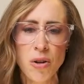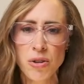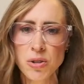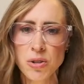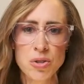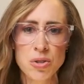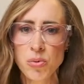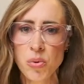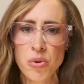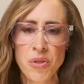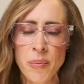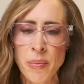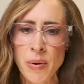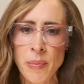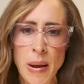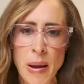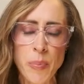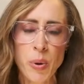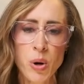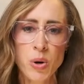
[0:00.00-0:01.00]
I'll just throw them
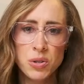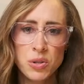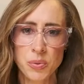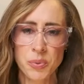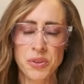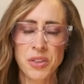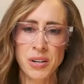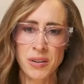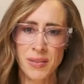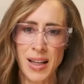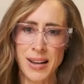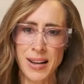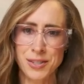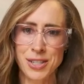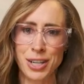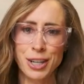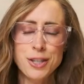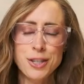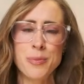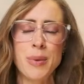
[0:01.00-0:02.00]
in my purse with an
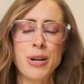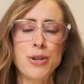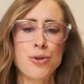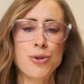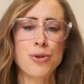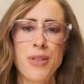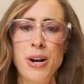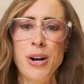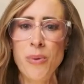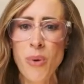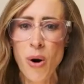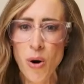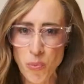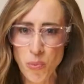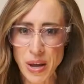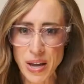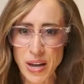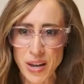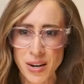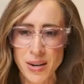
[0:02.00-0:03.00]
elastic to make sure they don't
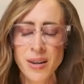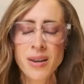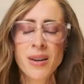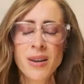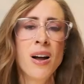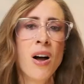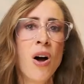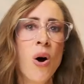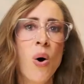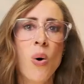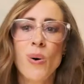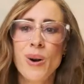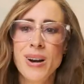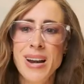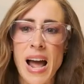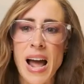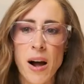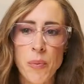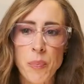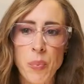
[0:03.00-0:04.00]
open, or
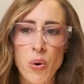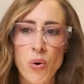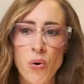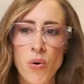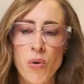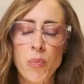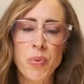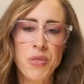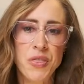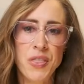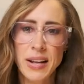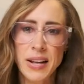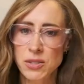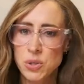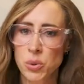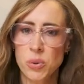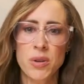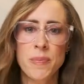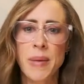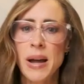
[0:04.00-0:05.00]
an apple. But
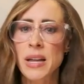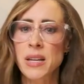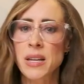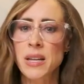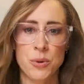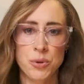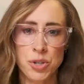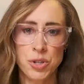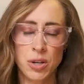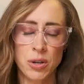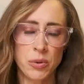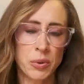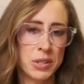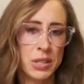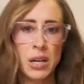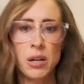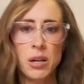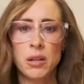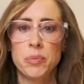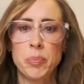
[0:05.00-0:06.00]
that's sort of my go to.
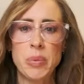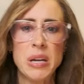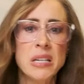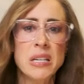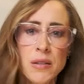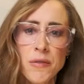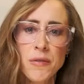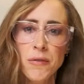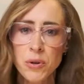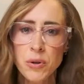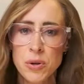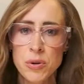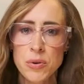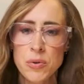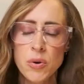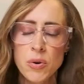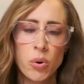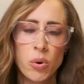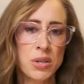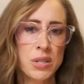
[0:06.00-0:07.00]
It's like a piece of
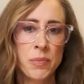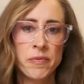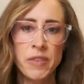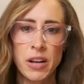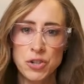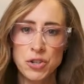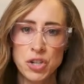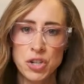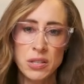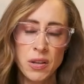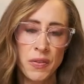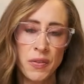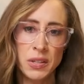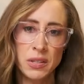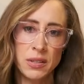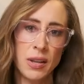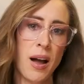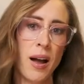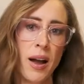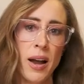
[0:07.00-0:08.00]
fruit or some veggies on
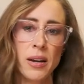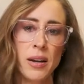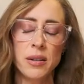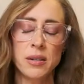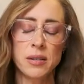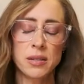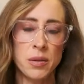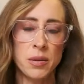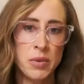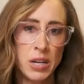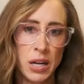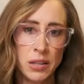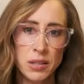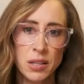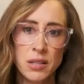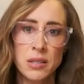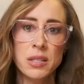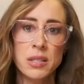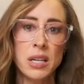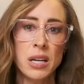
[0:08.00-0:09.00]
the side, some
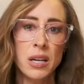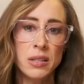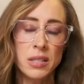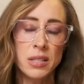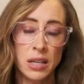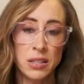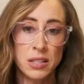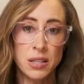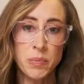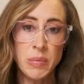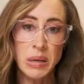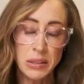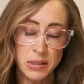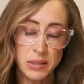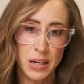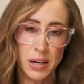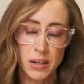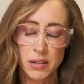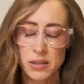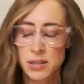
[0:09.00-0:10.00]
nuts and seeds, and some
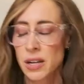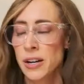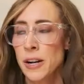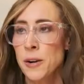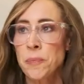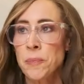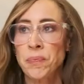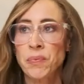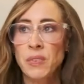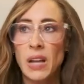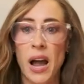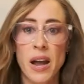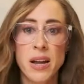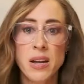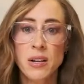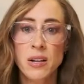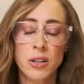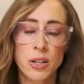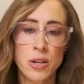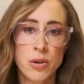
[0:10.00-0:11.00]
meat sticks.
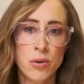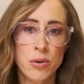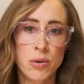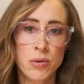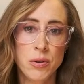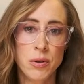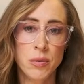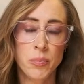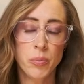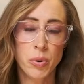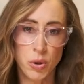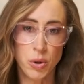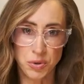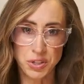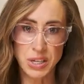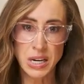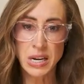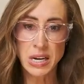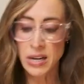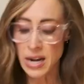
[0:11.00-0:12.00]
I include
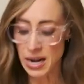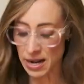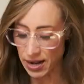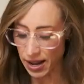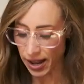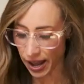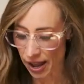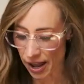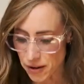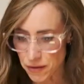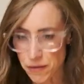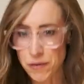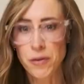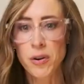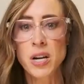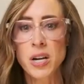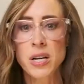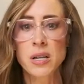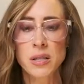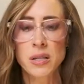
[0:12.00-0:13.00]
protein in
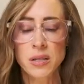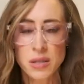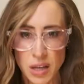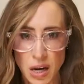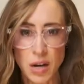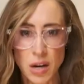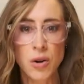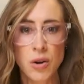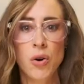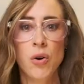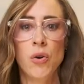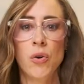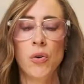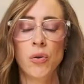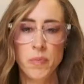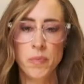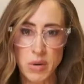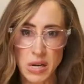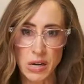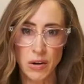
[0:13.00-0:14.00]
every
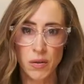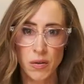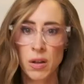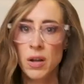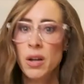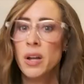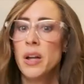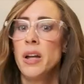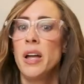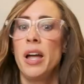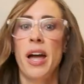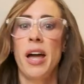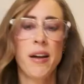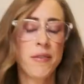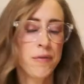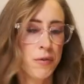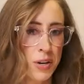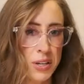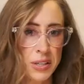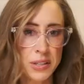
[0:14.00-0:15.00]
single meal.
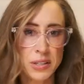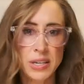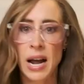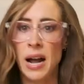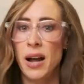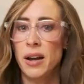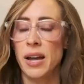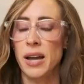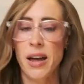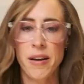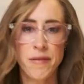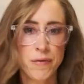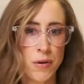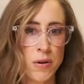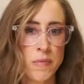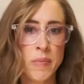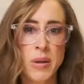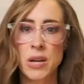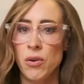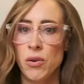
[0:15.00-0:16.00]
Every snack,
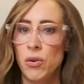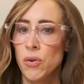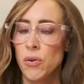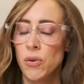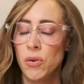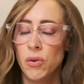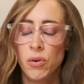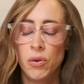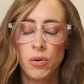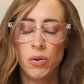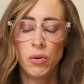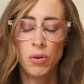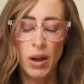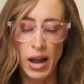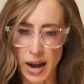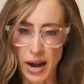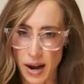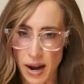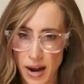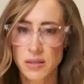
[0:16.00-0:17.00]
every meal
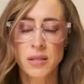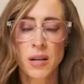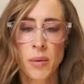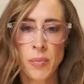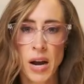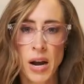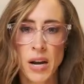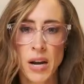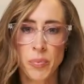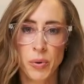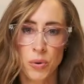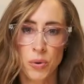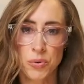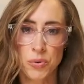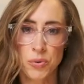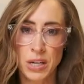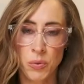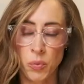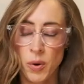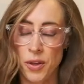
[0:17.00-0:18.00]
has some kind of
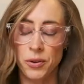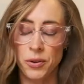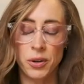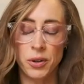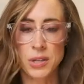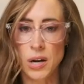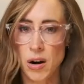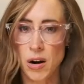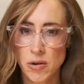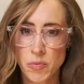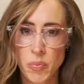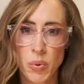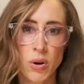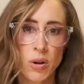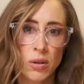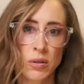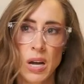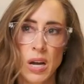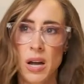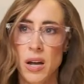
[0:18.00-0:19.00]
protein, whether it's a hard
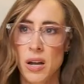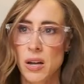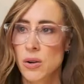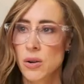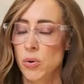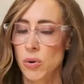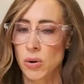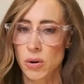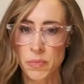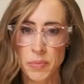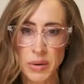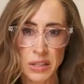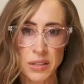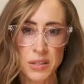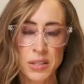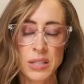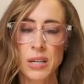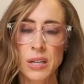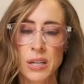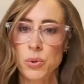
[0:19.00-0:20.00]
boiled egg or meat
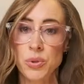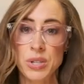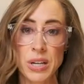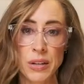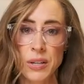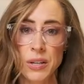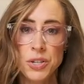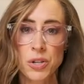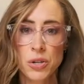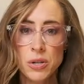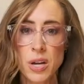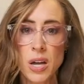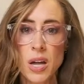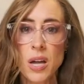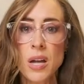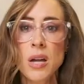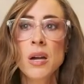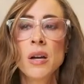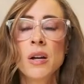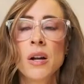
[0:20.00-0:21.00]
sticks or deli
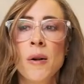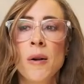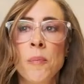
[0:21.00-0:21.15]
turkey.